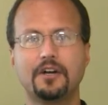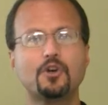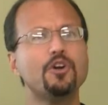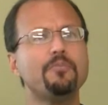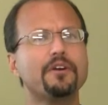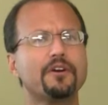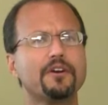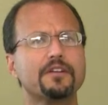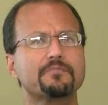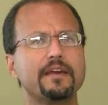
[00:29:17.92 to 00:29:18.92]
could be
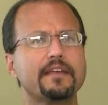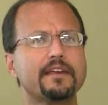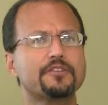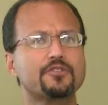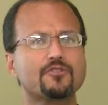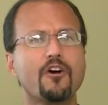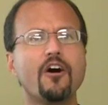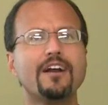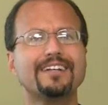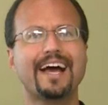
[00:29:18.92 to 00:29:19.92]
heard as making a
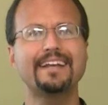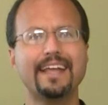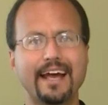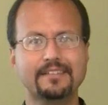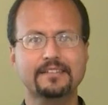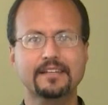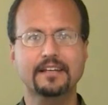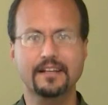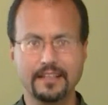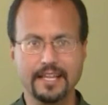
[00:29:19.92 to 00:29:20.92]
strong
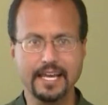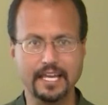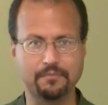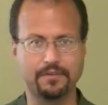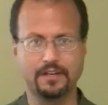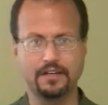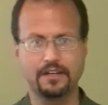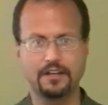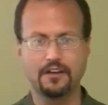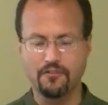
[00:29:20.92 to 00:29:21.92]
dynastic claim
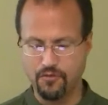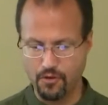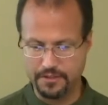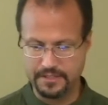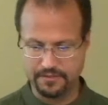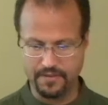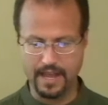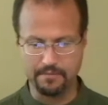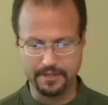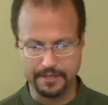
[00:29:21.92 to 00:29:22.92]
for this
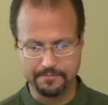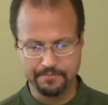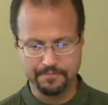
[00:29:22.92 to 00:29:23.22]
family.